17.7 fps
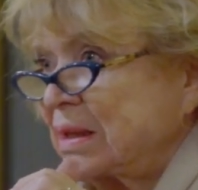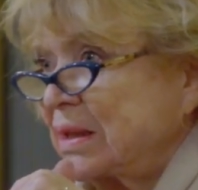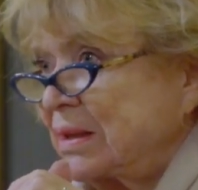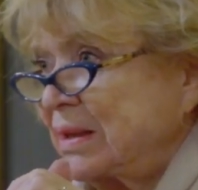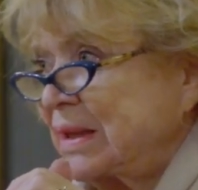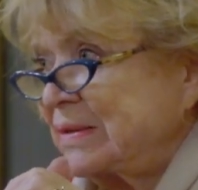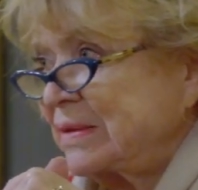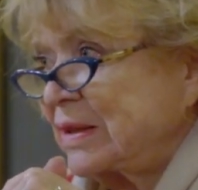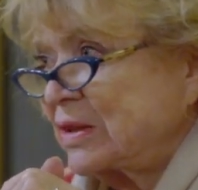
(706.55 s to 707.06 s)

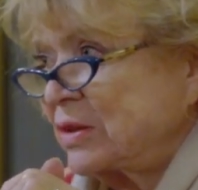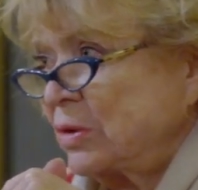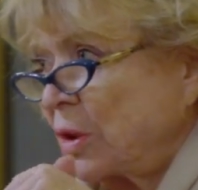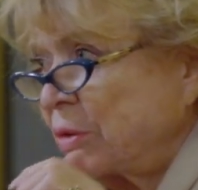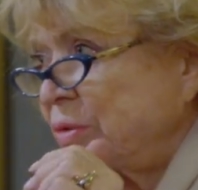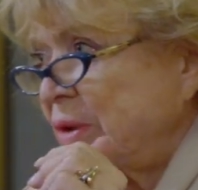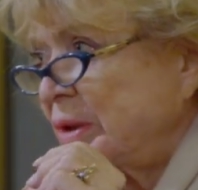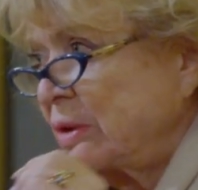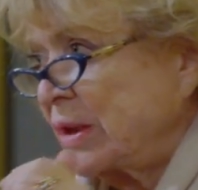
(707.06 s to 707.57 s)
This is
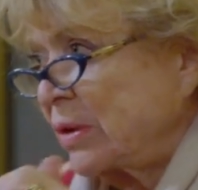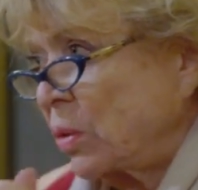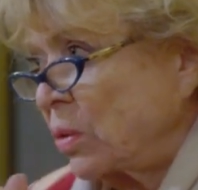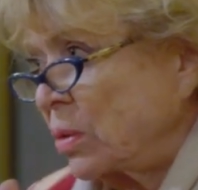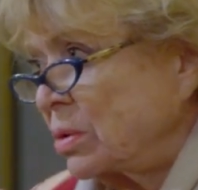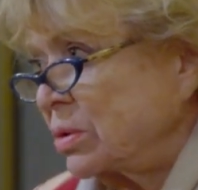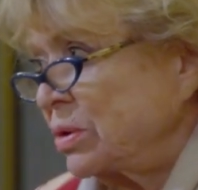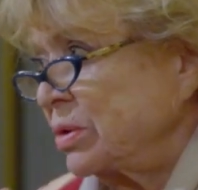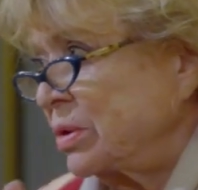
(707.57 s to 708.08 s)
not an
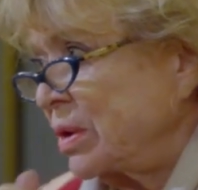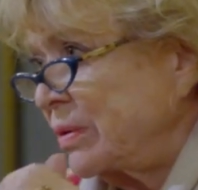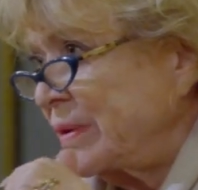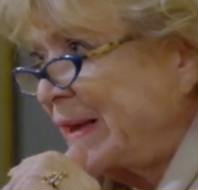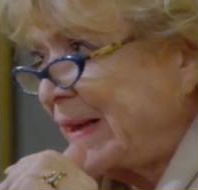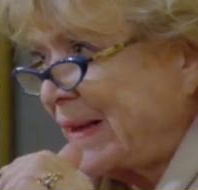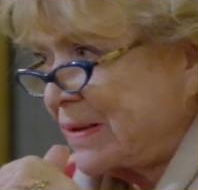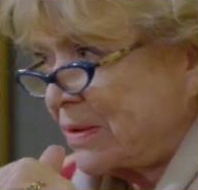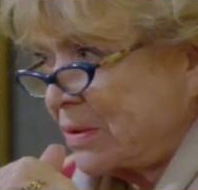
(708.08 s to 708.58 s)
ordinary
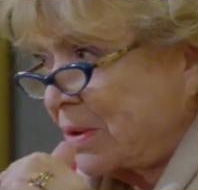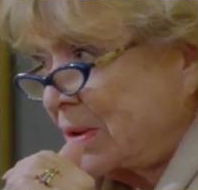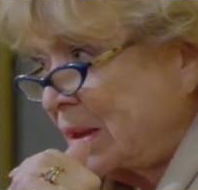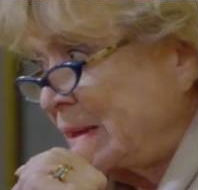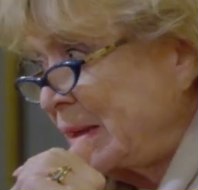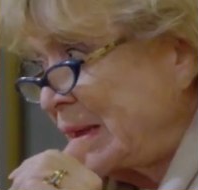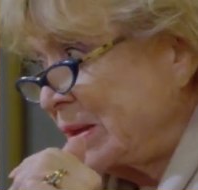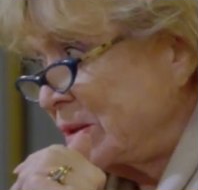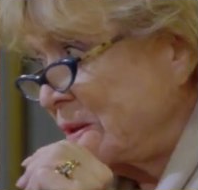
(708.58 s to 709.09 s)

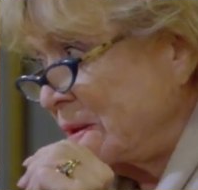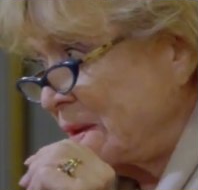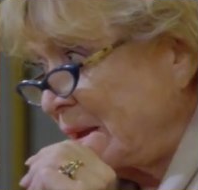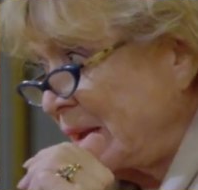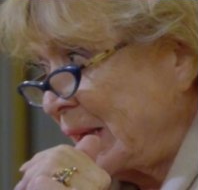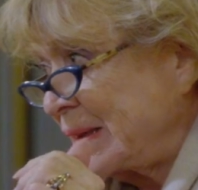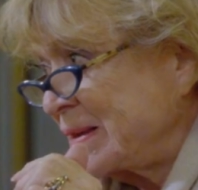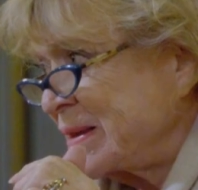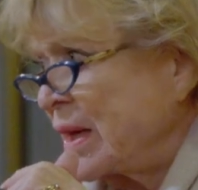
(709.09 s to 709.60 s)
extradition
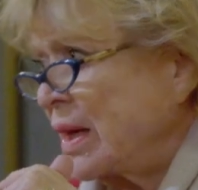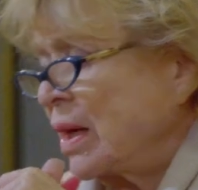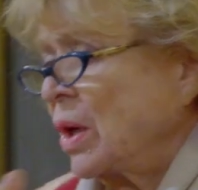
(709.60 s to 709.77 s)
case.